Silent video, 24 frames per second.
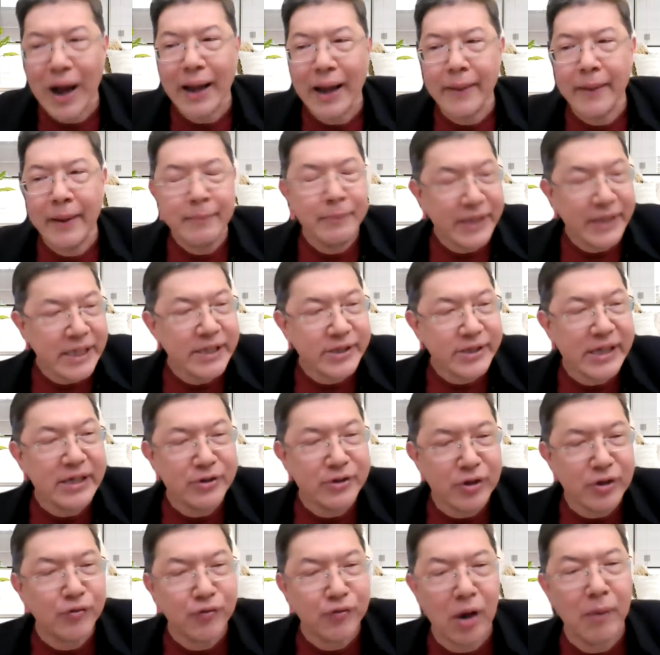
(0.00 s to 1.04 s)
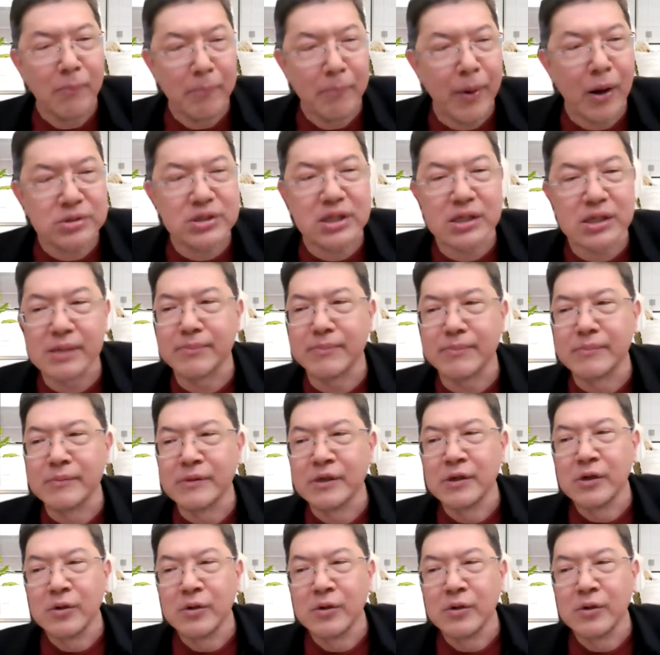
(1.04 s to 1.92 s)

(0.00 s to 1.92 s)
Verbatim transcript: I am hitting the rock bottom.